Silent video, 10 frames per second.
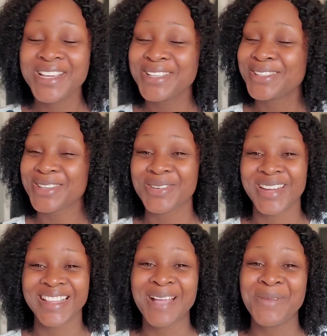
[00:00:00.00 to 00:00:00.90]
Sorry,
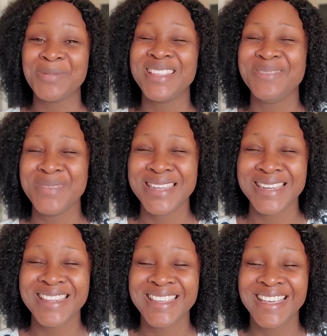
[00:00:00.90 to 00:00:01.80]
that may be
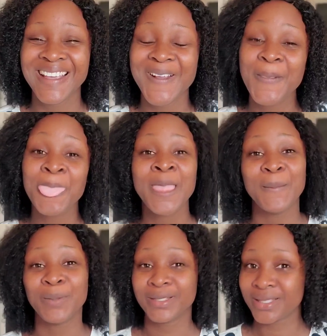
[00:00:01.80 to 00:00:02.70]
demeaning,
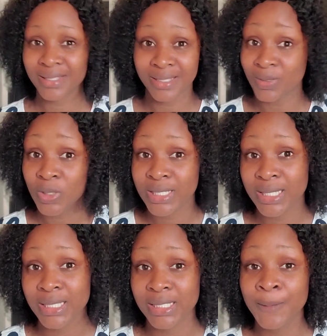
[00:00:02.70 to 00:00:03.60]
but it's what it
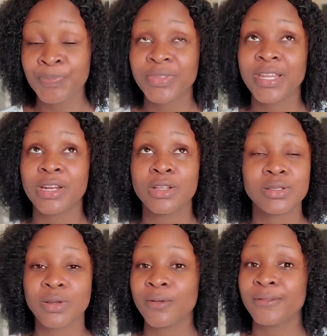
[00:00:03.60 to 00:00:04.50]
is. There are
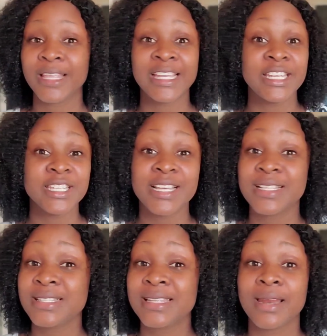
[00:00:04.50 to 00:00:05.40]
lots of
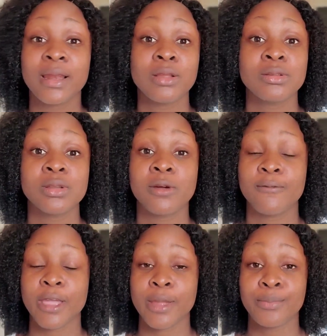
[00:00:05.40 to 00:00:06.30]
technicians, there are lots of
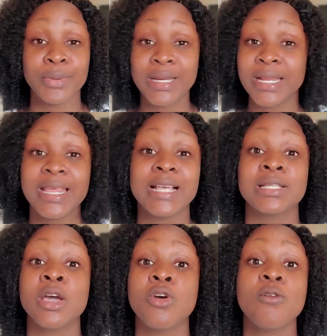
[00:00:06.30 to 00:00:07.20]
bricklayers
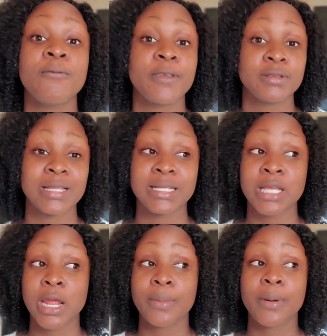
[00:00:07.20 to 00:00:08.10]
who feels that
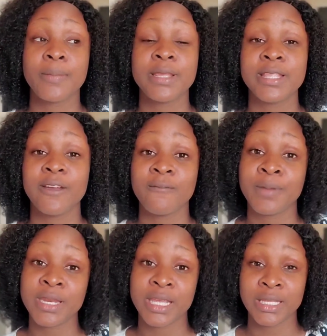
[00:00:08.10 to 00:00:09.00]
probably they have
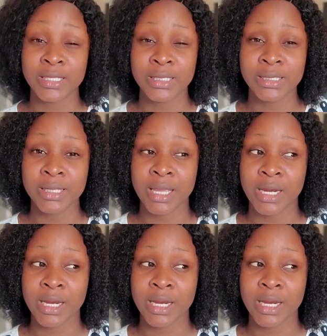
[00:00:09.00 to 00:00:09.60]
been in this